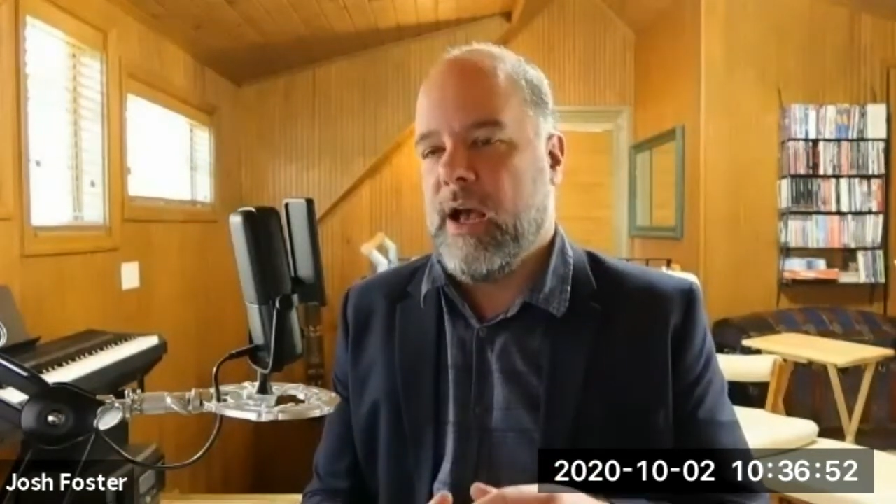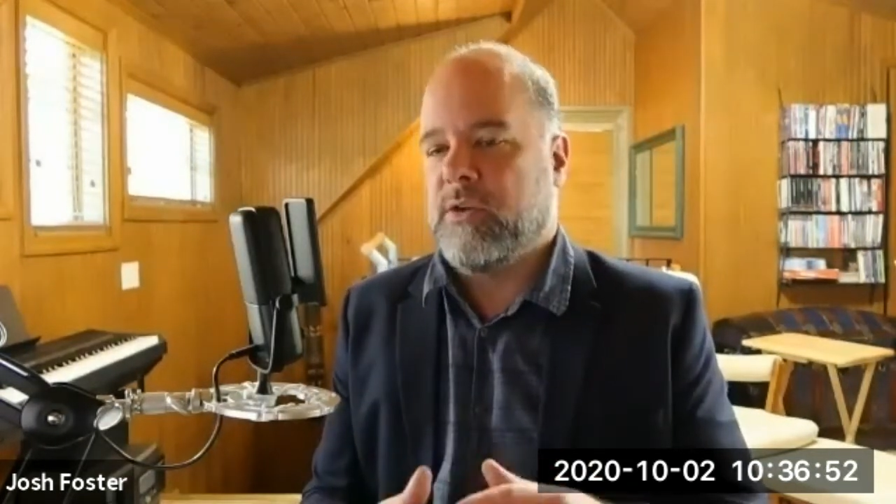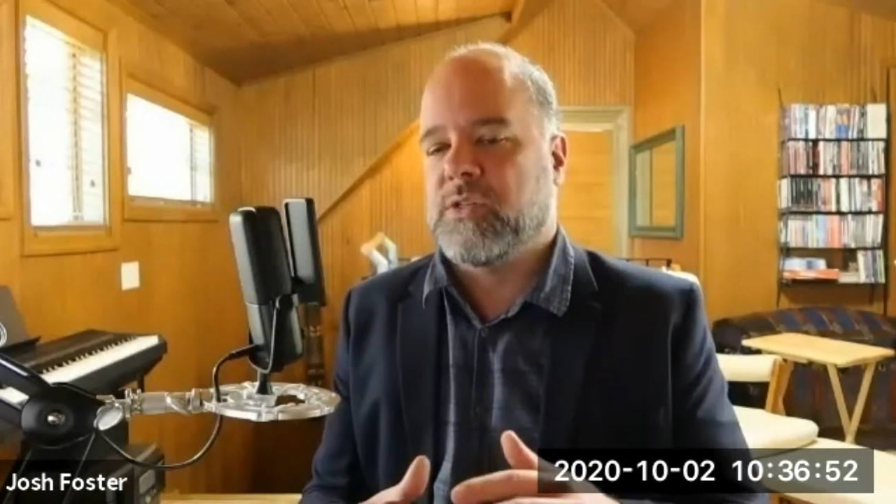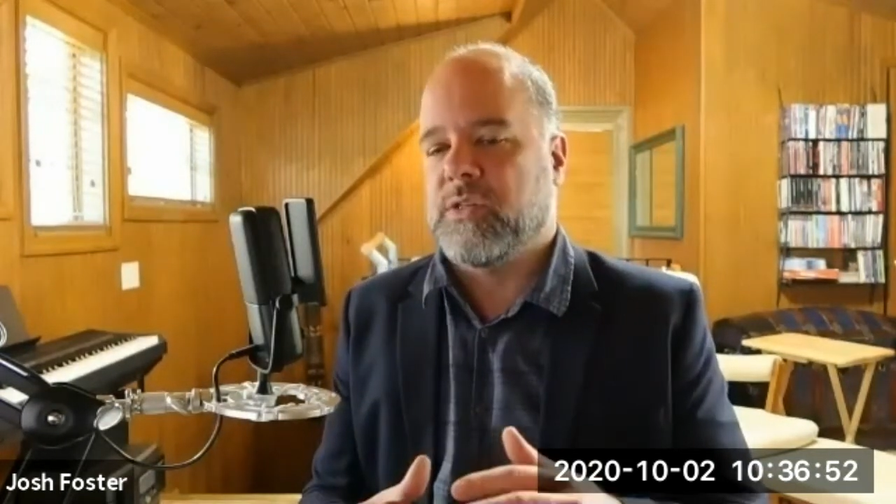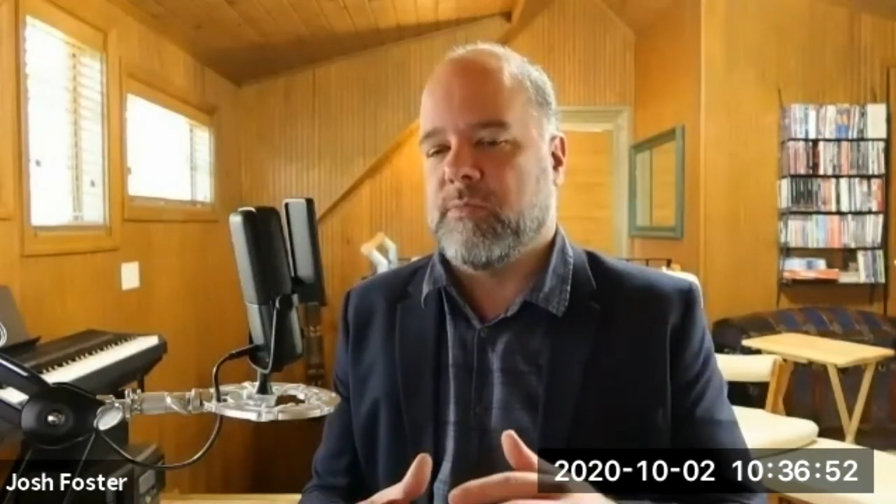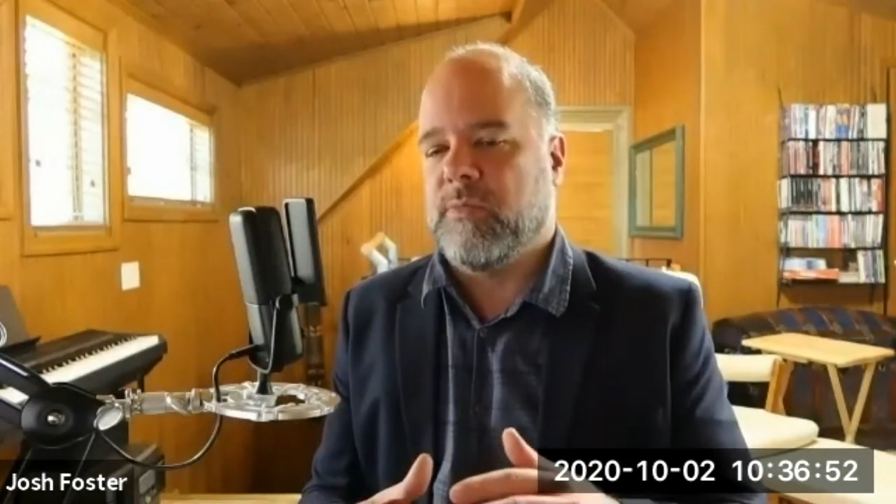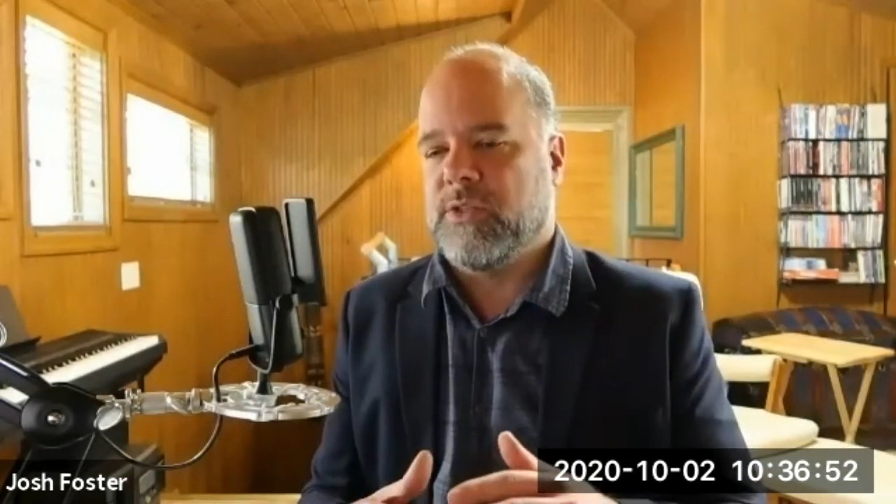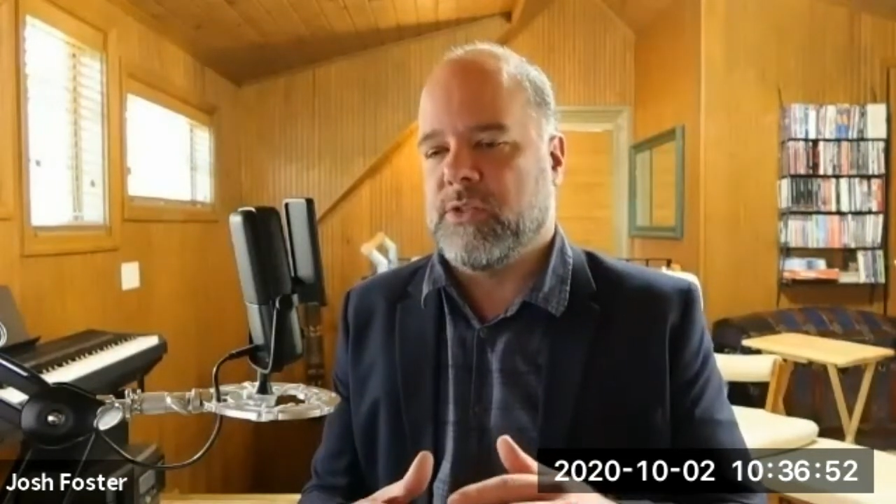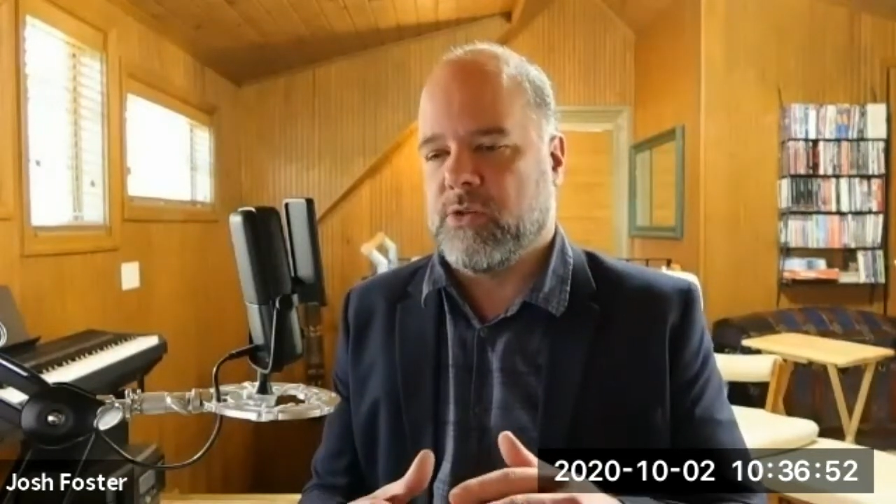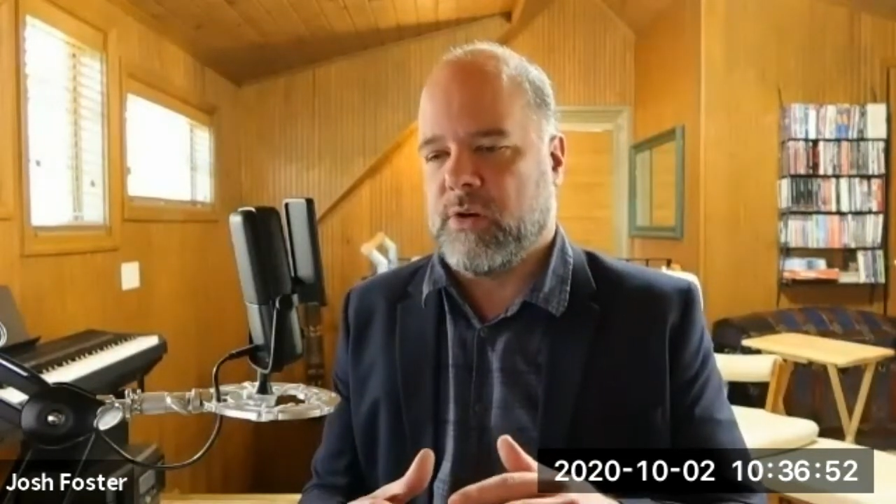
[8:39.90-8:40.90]
As a
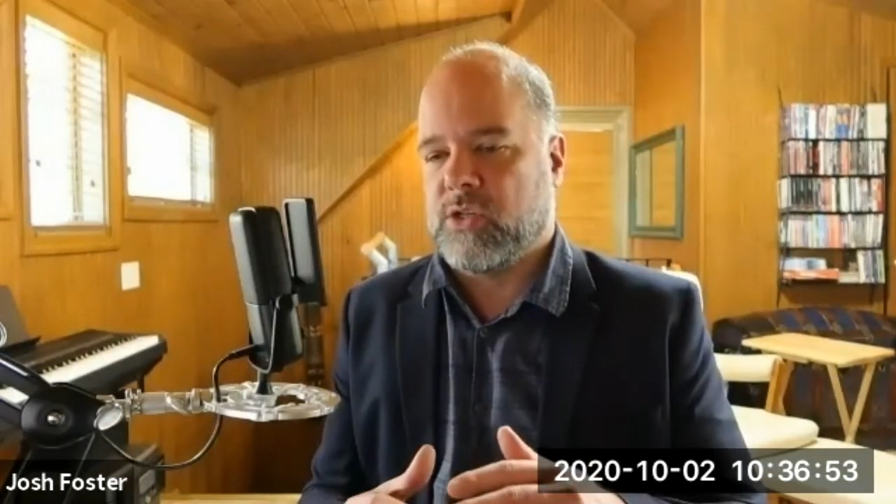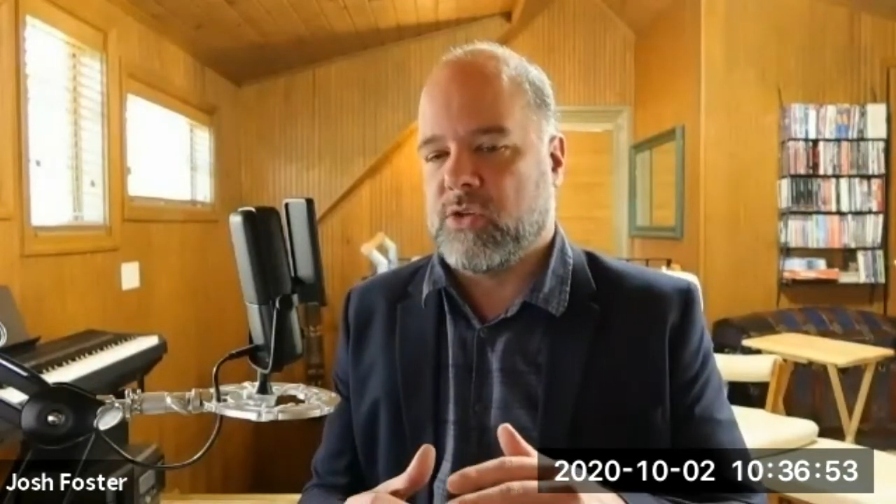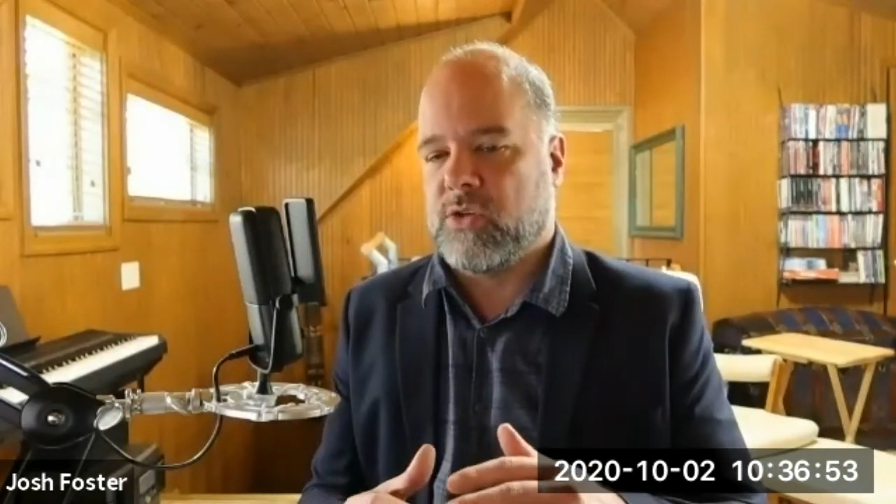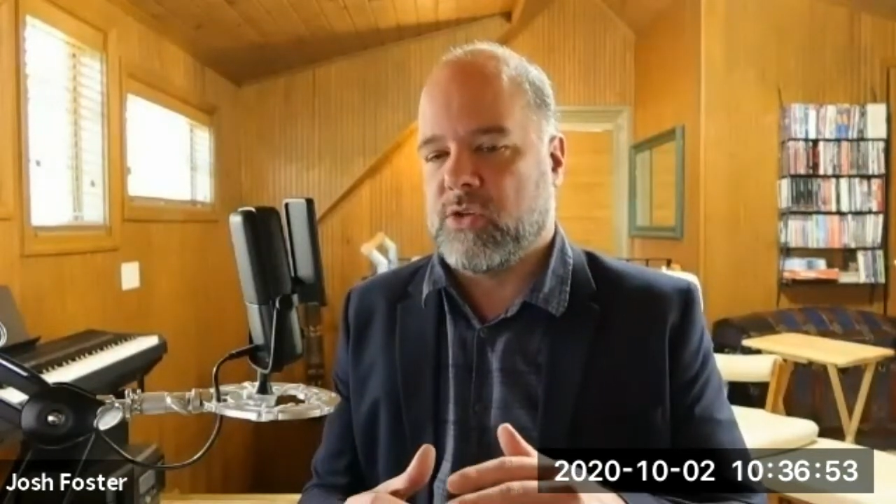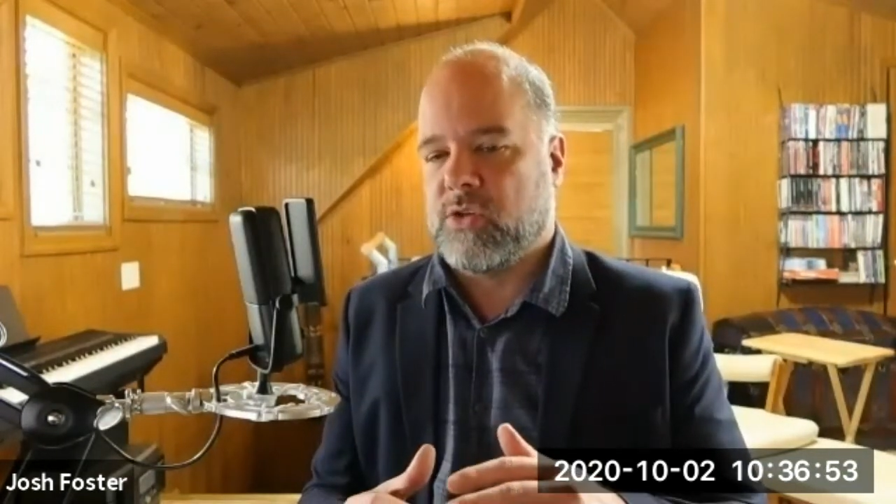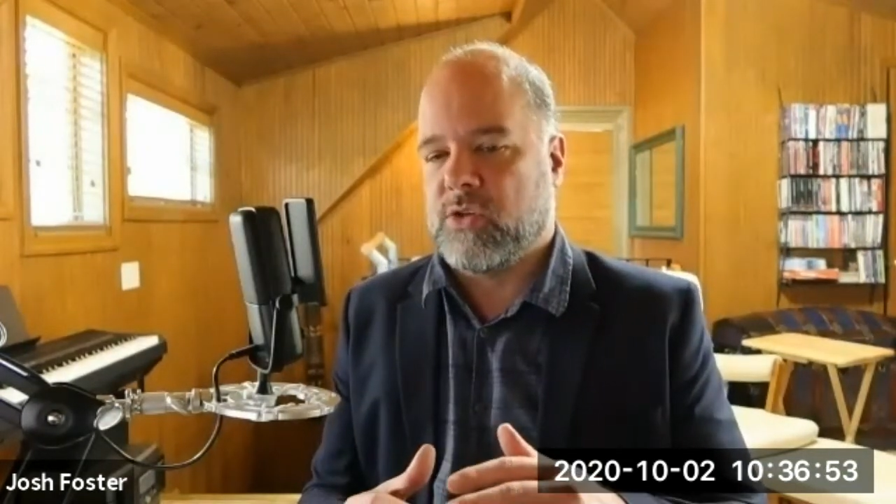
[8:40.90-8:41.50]
narcissism researcher,